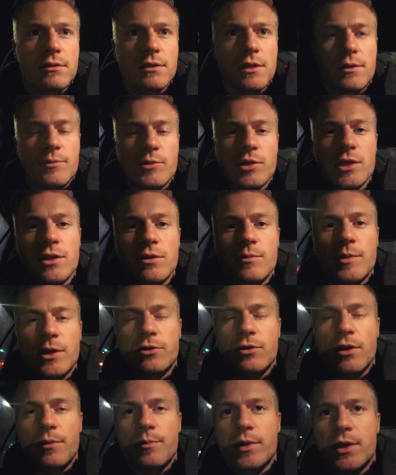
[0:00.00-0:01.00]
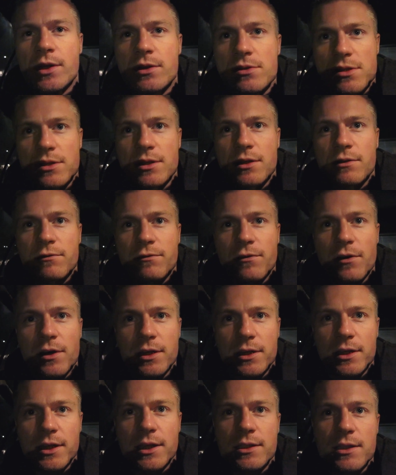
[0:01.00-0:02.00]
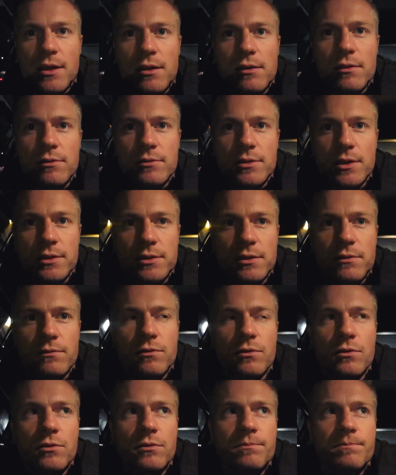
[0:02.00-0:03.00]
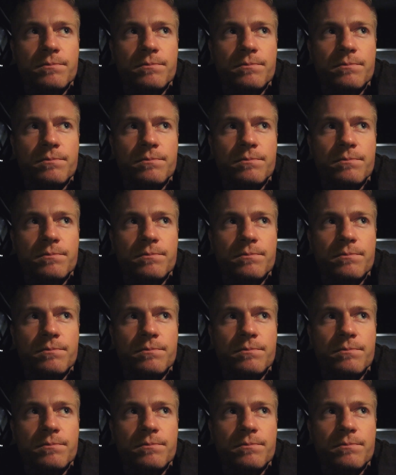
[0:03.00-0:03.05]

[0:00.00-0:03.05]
I'm a little bit grumpy because I didn't find a Nintendo 64.